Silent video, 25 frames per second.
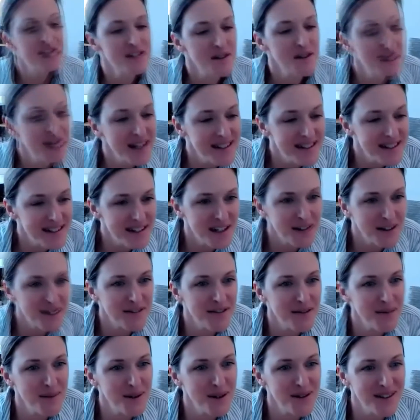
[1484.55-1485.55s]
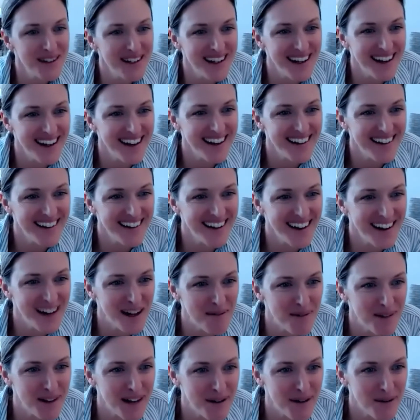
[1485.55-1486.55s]
so nice to hear from you again, and
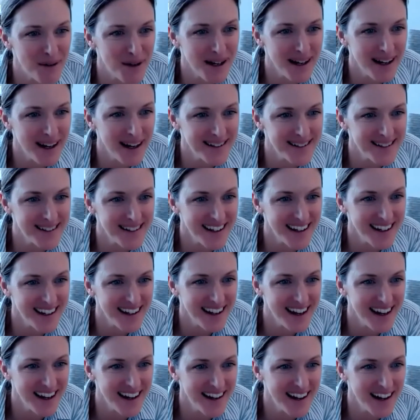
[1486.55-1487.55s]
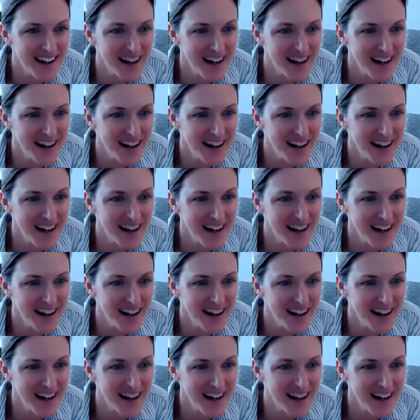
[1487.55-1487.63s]
I'm glad we're connecting again.